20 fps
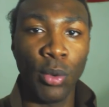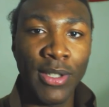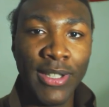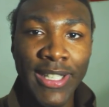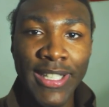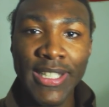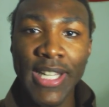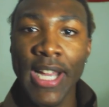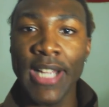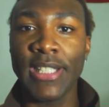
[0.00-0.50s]

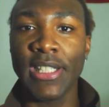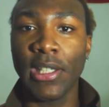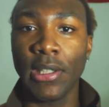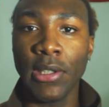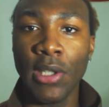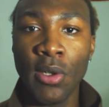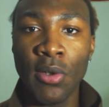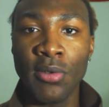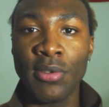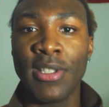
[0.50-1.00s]
really nice
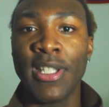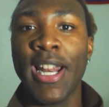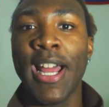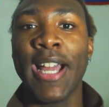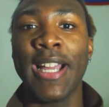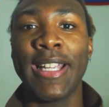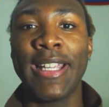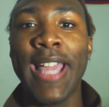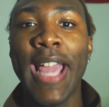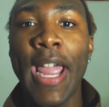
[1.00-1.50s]
clothes that
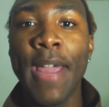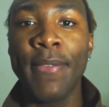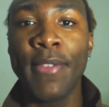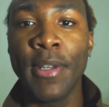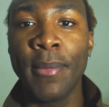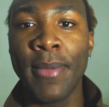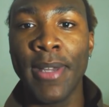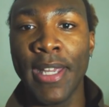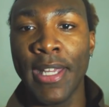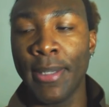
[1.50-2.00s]
I
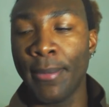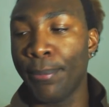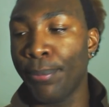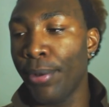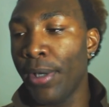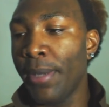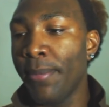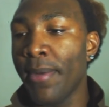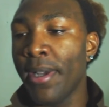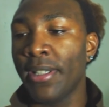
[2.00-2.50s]
gave them
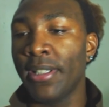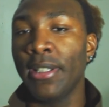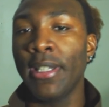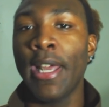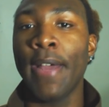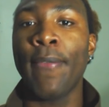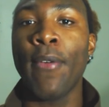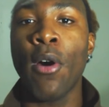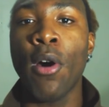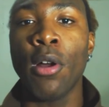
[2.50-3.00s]
and pretty much
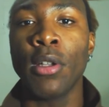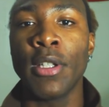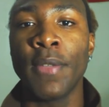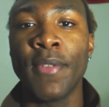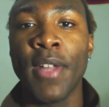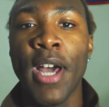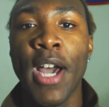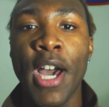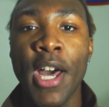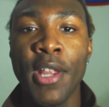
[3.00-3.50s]
left all
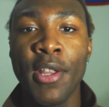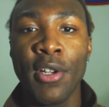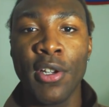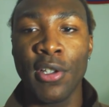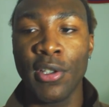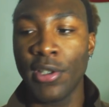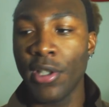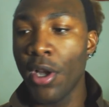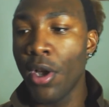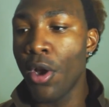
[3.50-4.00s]
of the
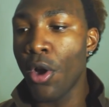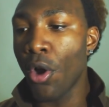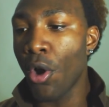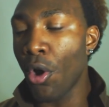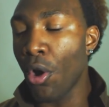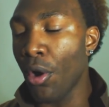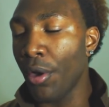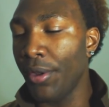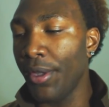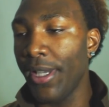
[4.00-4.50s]
others
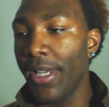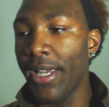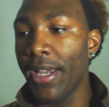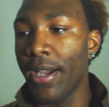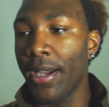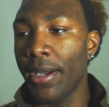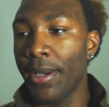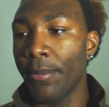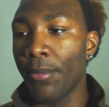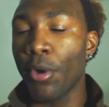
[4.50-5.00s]
on
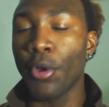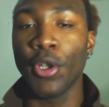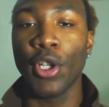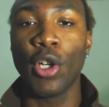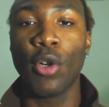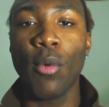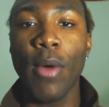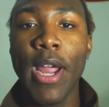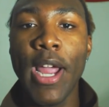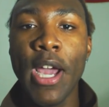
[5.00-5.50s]

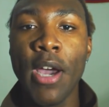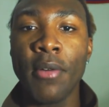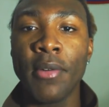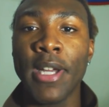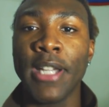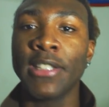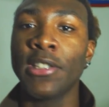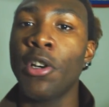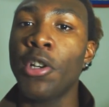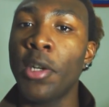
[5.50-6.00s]
the
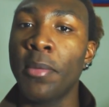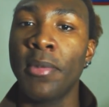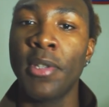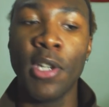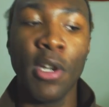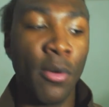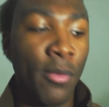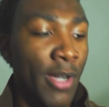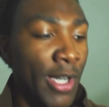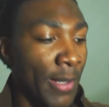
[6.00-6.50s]
ground, I told them,
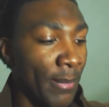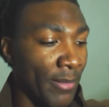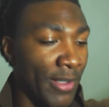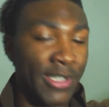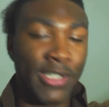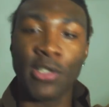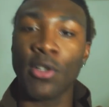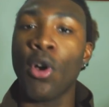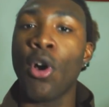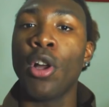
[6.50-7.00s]
you know what,
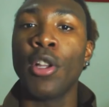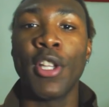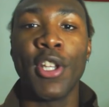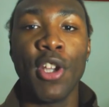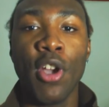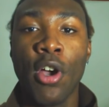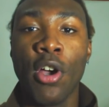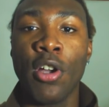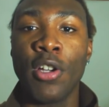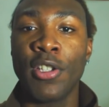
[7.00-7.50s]
this is all
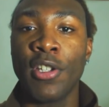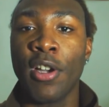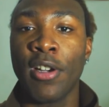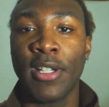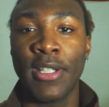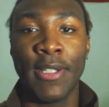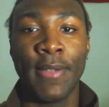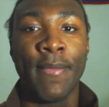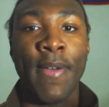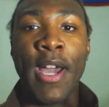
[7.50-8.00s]
of
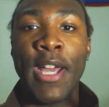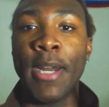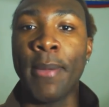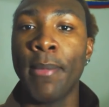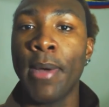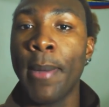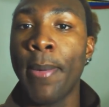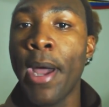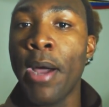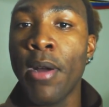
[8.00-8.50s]
y'all can divide
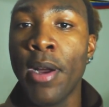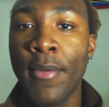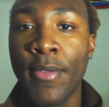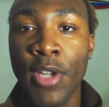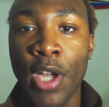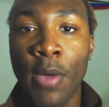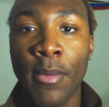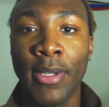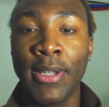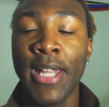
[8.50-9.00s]
them up
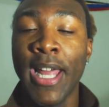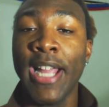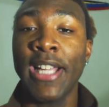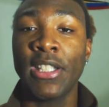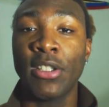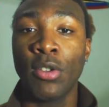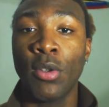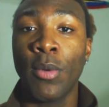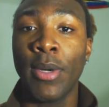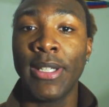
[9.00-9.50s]
however y'all would
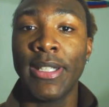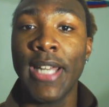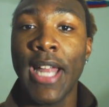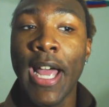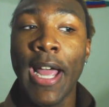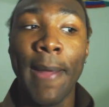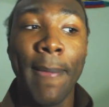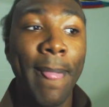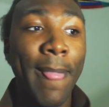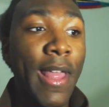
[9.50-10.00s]
like to or
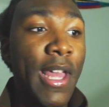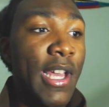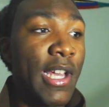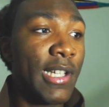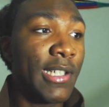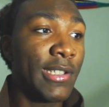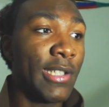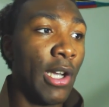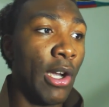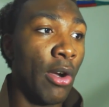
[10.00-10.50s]
whatnot.
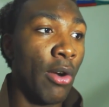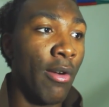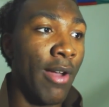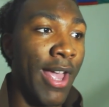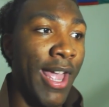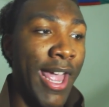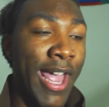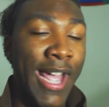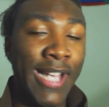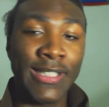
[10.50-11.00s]

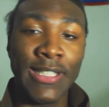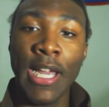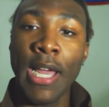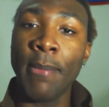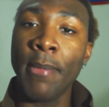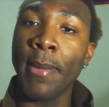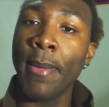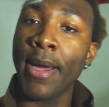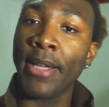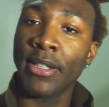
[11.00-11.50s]
So as
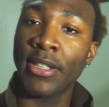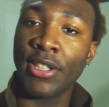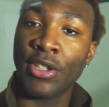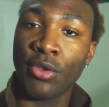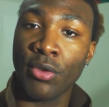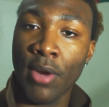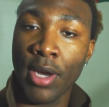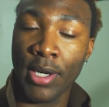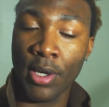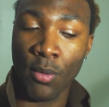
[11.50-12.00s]
I'm about
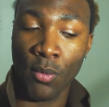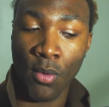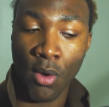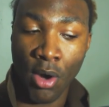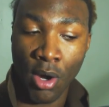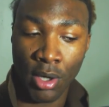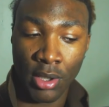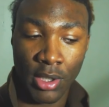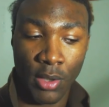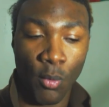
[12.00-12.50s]
to try to
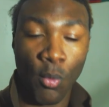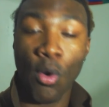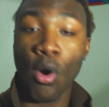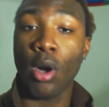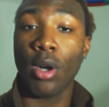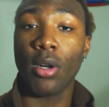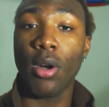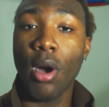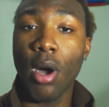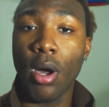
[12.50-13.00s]
walk
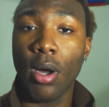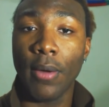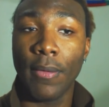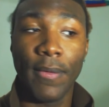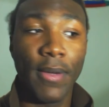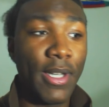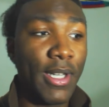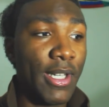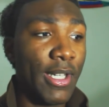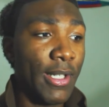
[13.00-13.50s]

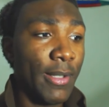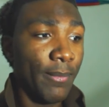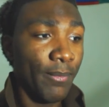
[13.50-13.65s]
off,